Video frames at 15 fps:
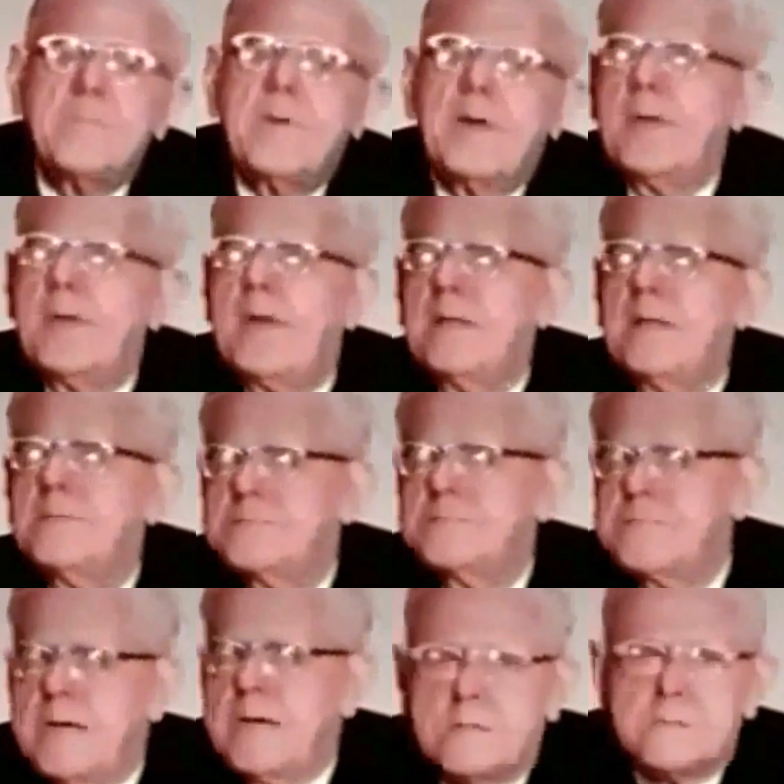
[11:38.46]
that mammalian
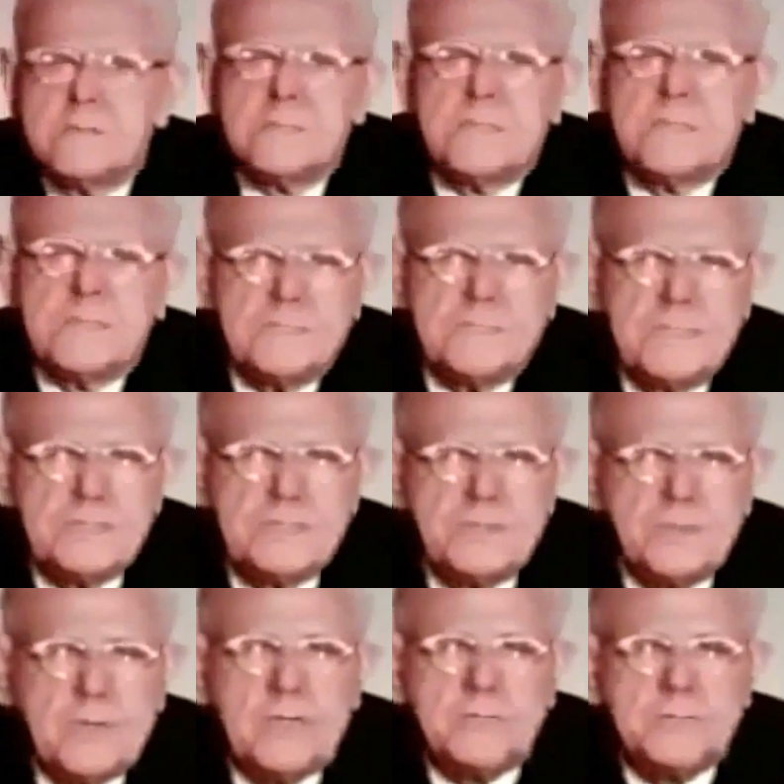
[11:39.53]
cells in
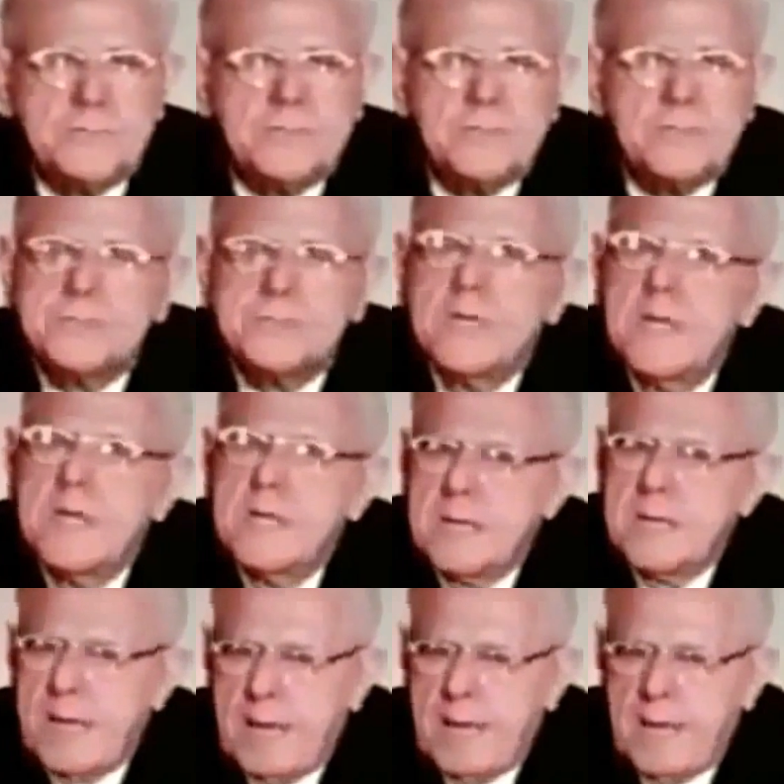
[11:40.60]
tissue cultures
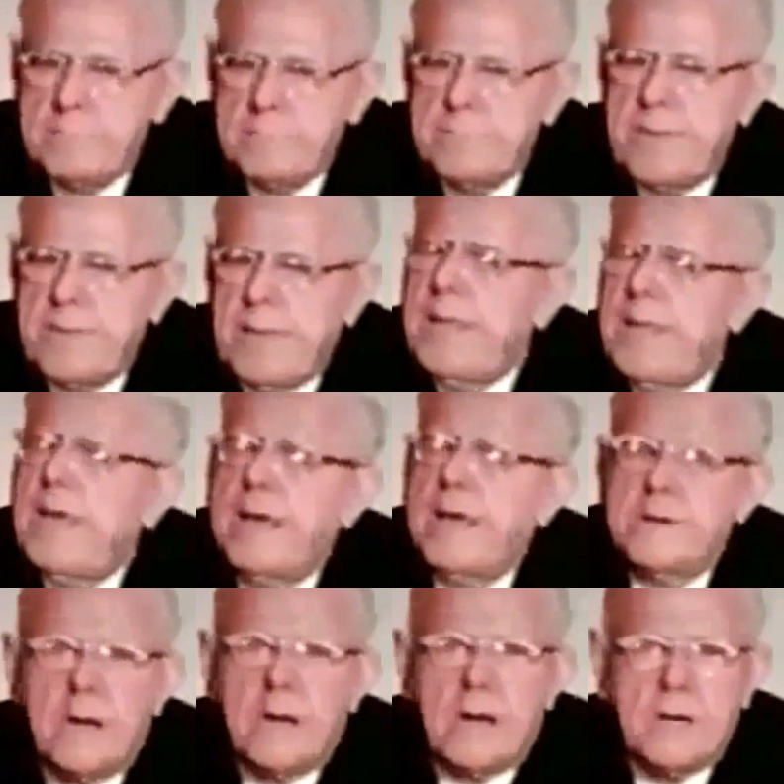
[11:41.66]
can be
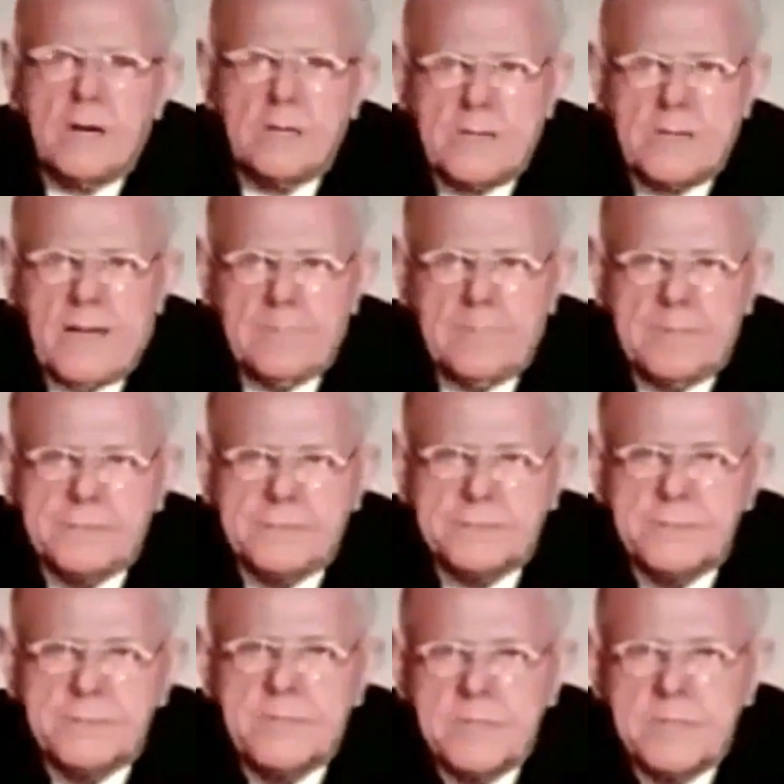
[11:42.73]
and are
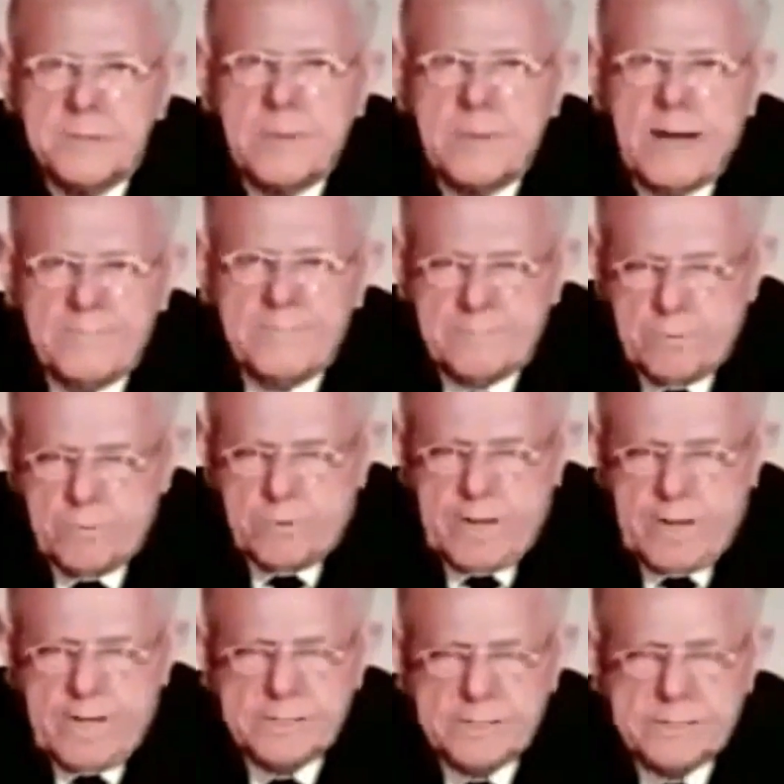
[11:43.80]
damaged by
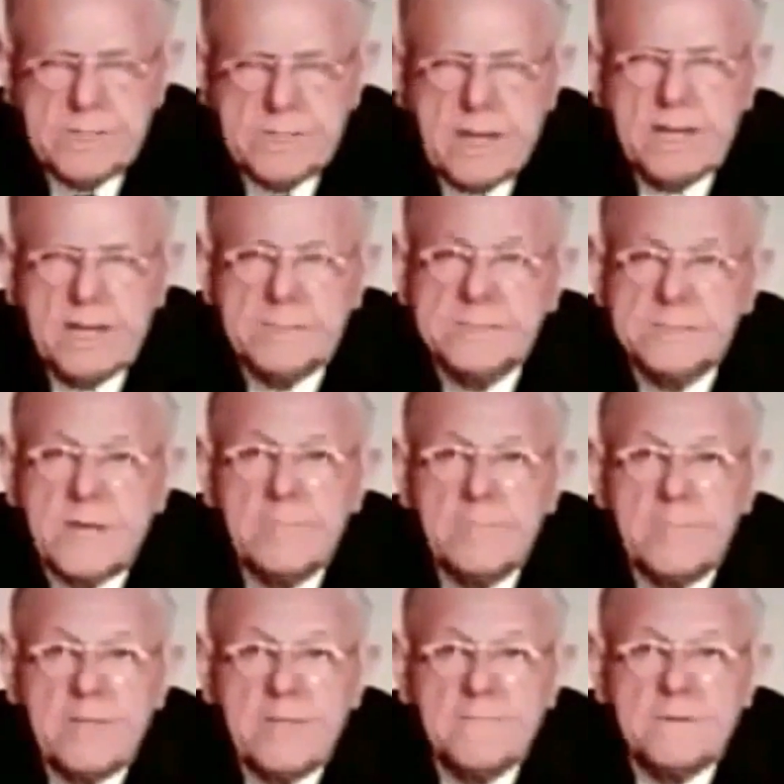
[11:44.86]
fluorides, and
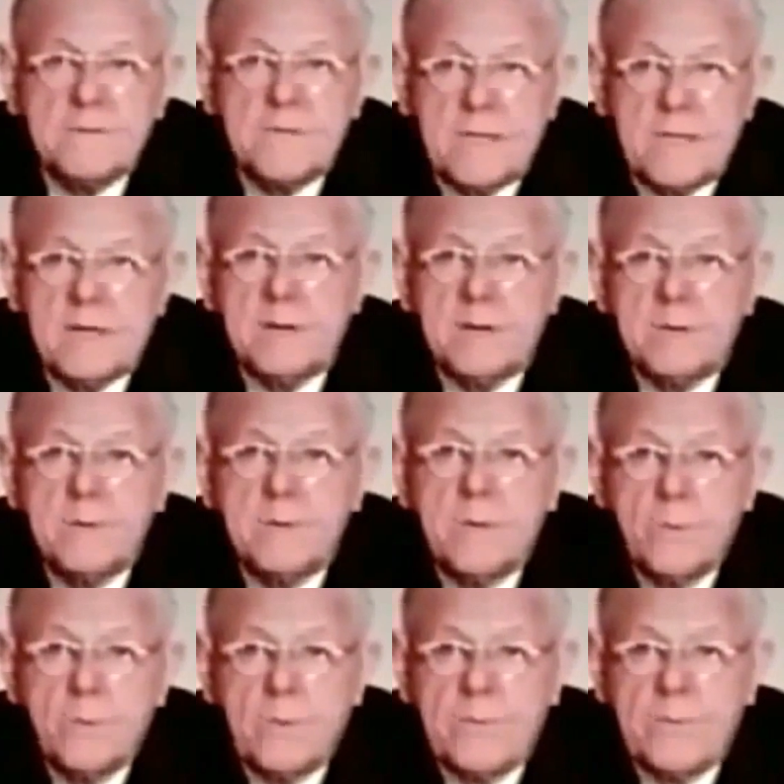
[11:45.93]
some even killed
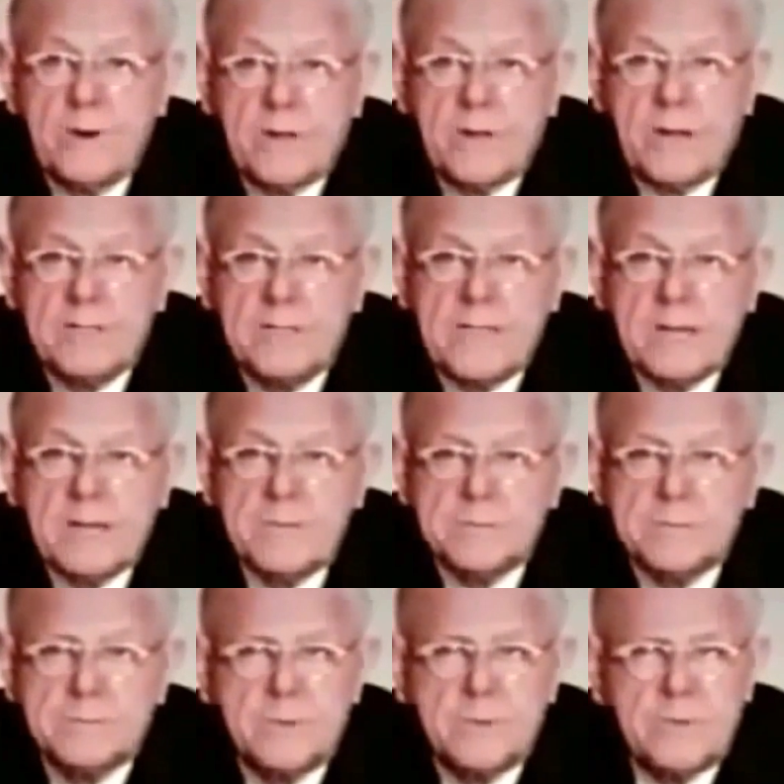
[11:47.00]
when their
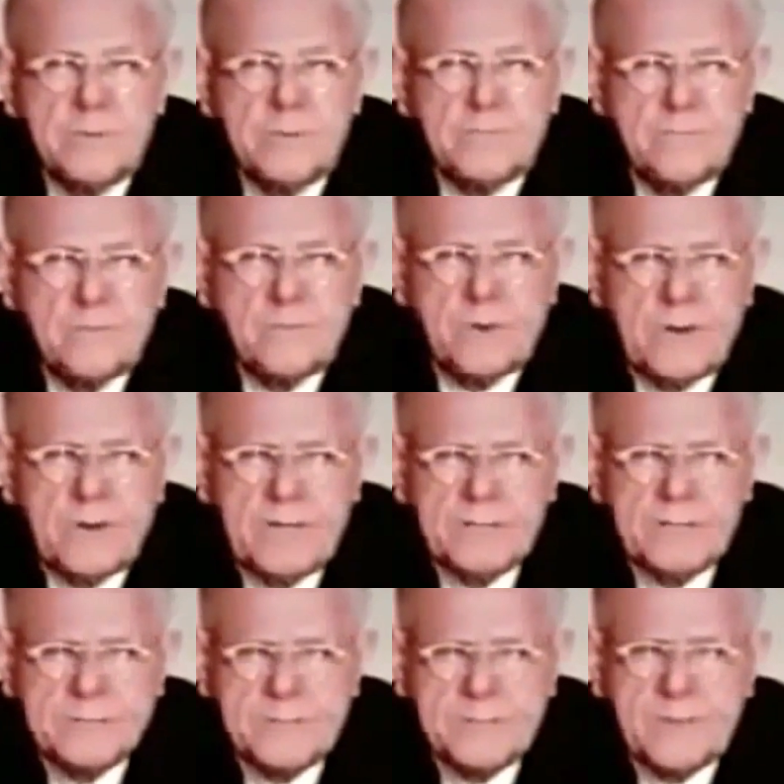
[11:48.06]
contact with sodium
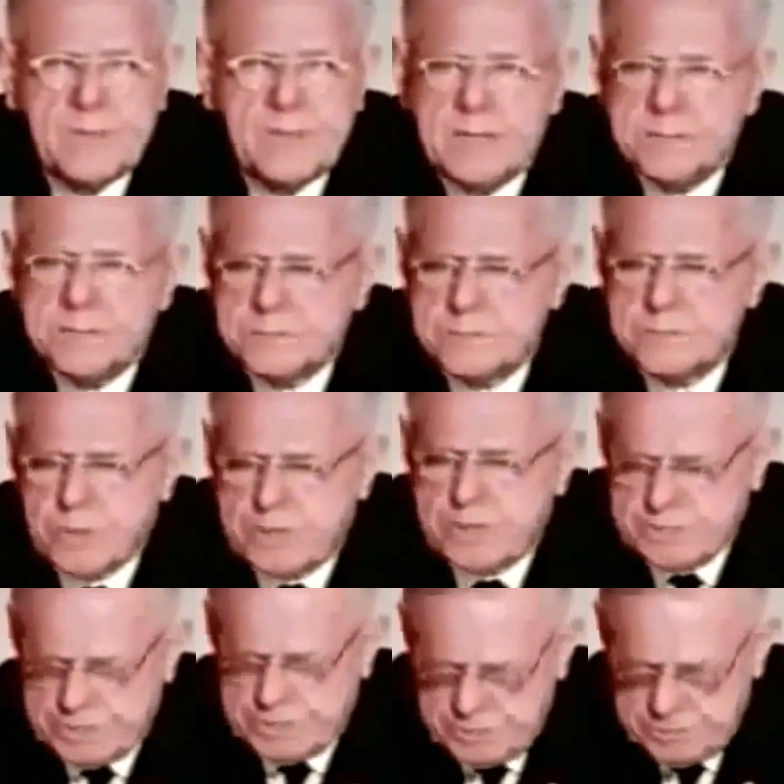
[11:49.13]
fluoride is in the
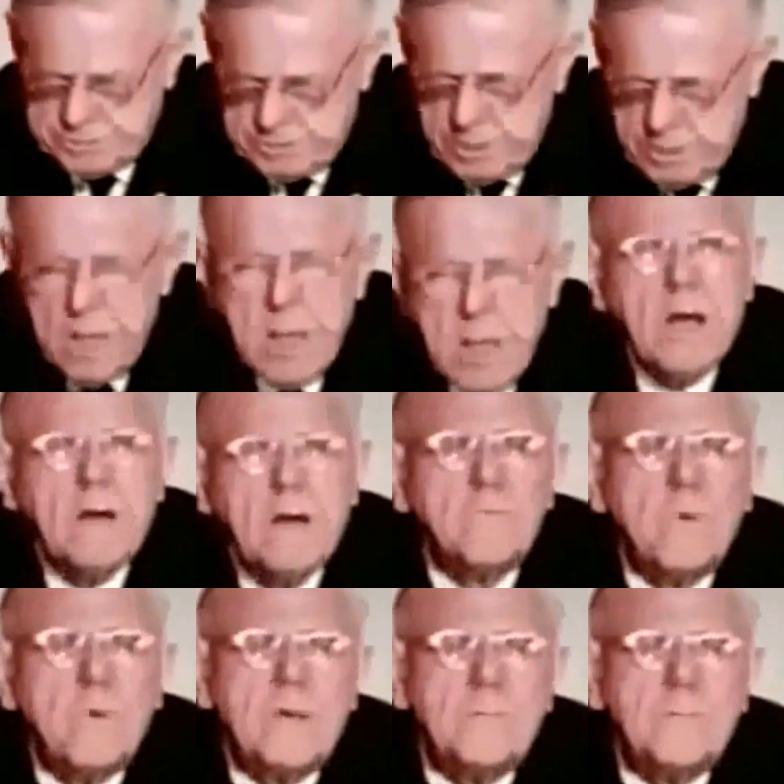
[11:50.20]
concentration
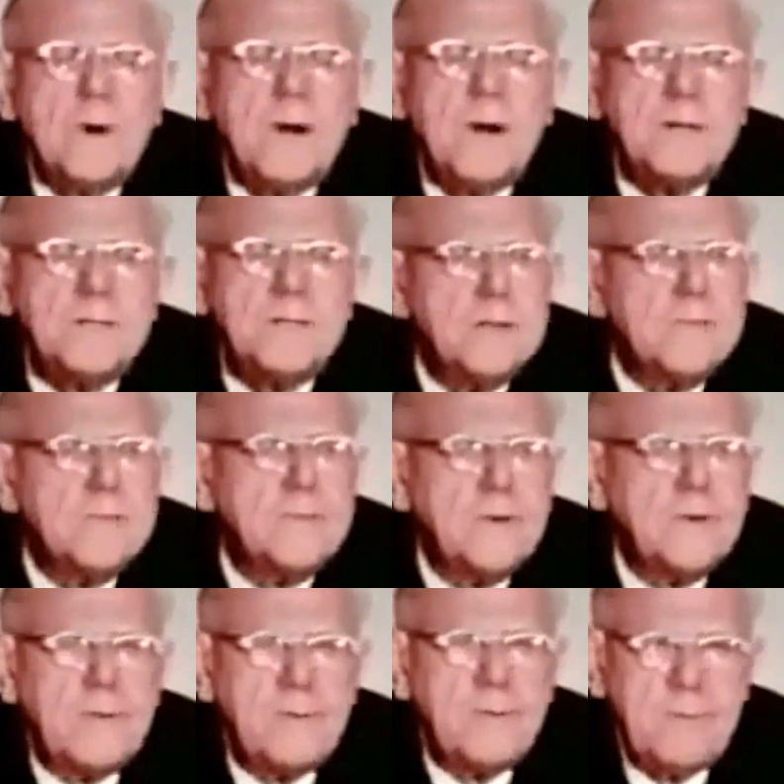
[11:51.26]
of one part in
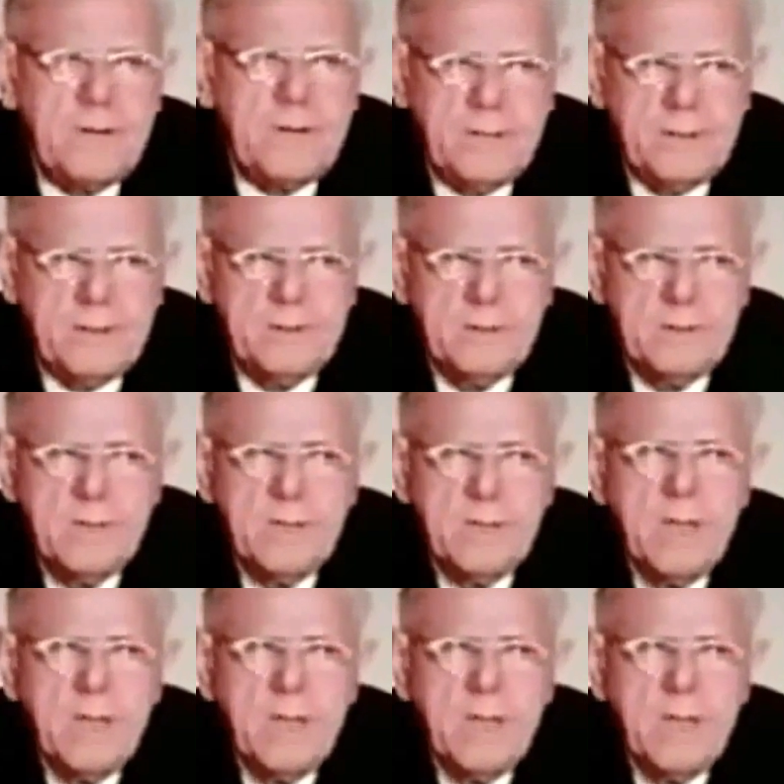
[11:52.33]
30 million.